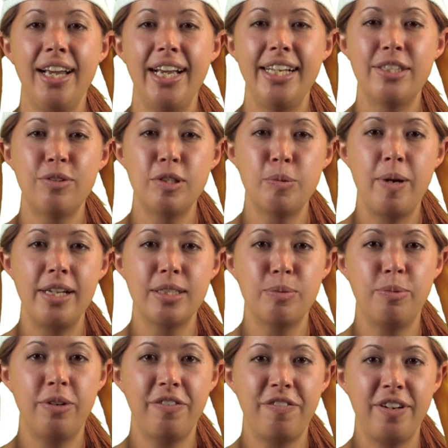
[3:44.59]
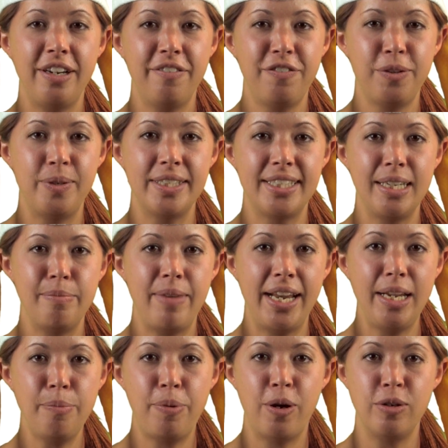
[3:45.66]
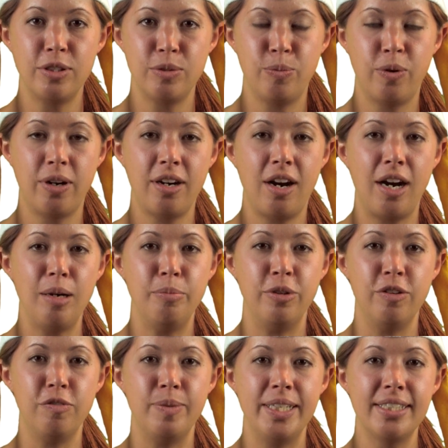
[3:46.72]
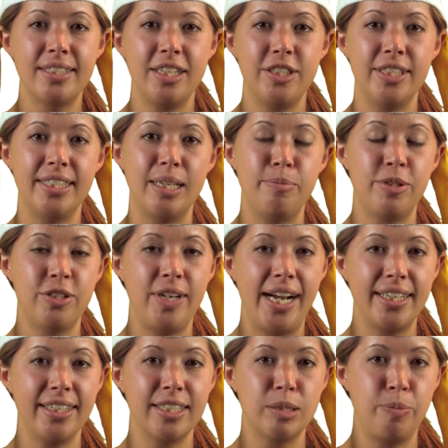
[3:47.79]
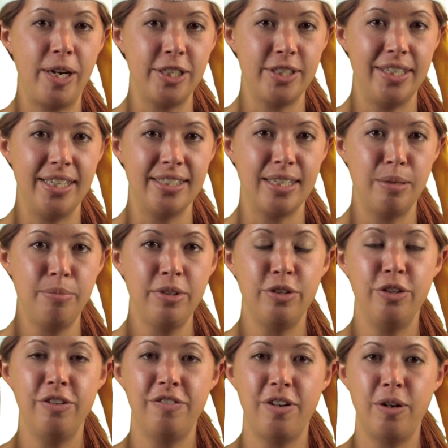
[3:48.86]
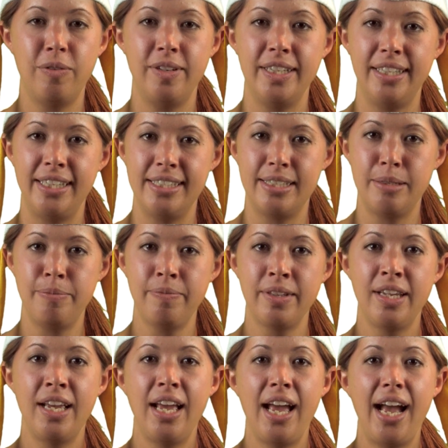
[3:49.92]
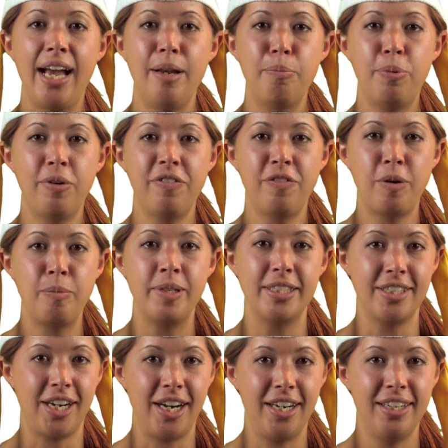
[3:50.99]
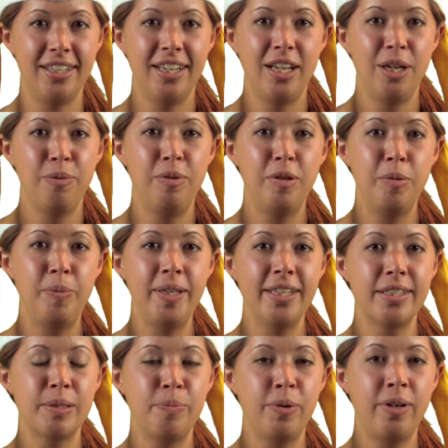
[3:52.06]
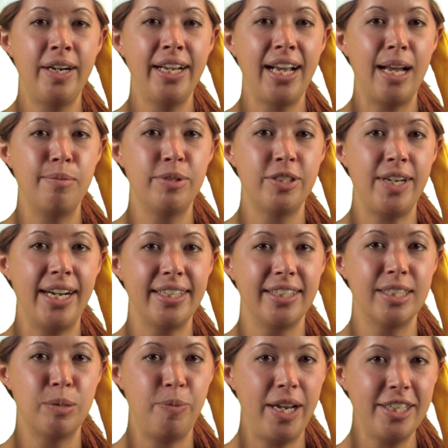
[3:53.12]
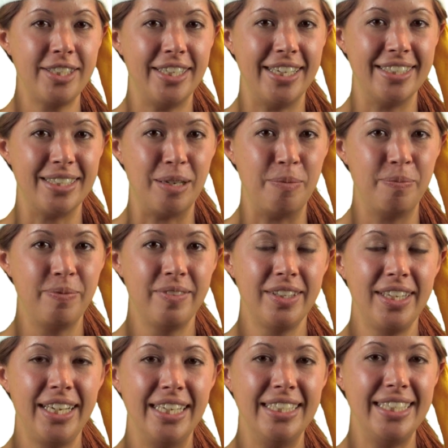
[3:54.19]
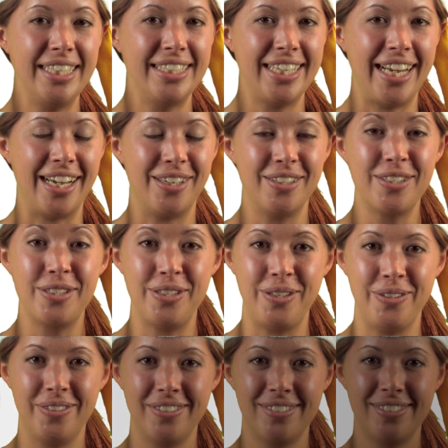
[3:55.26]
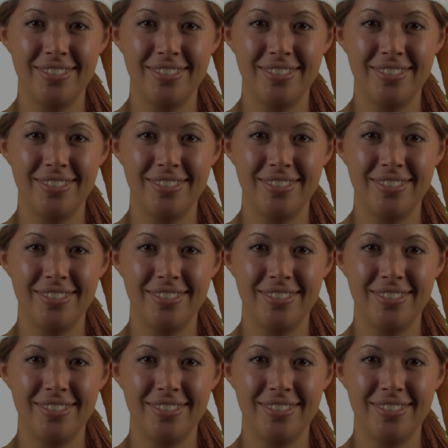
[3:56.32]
It's responsible for influencing many post-war art movements such as abstract expressionism, nouveau realism, and performance art. We will be exploring abstract expressionism in detail soon.